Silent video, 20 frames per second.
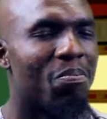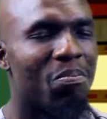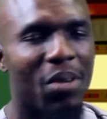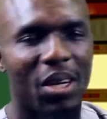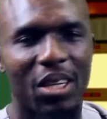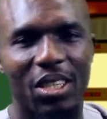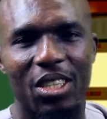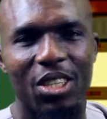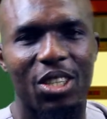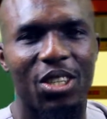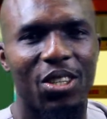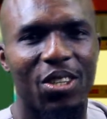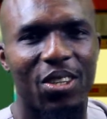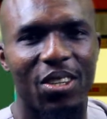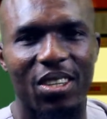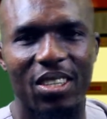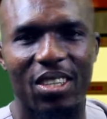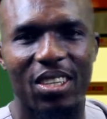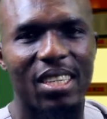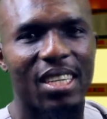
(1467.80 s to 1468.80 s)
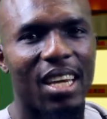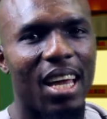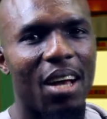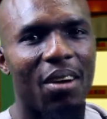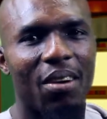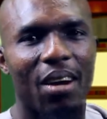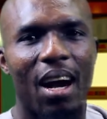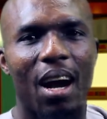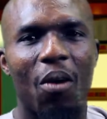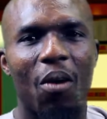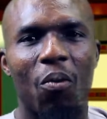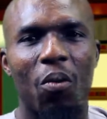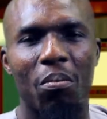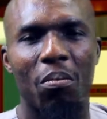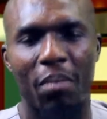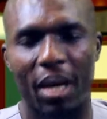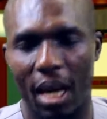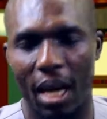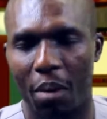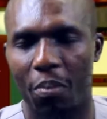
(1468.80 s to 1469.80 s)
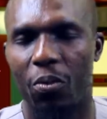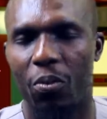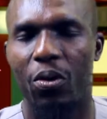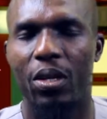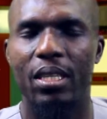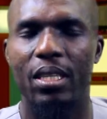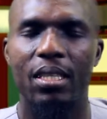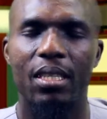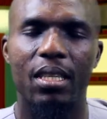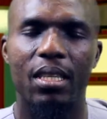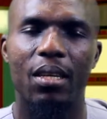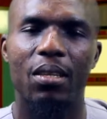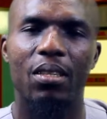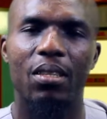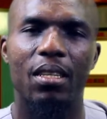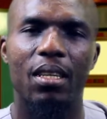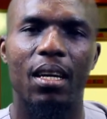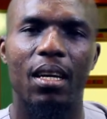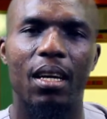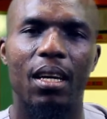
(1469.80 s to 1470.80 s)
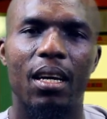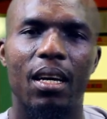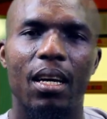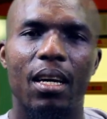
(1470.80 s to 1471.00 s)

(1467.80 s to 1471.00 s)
much, just like what Mega Point said today,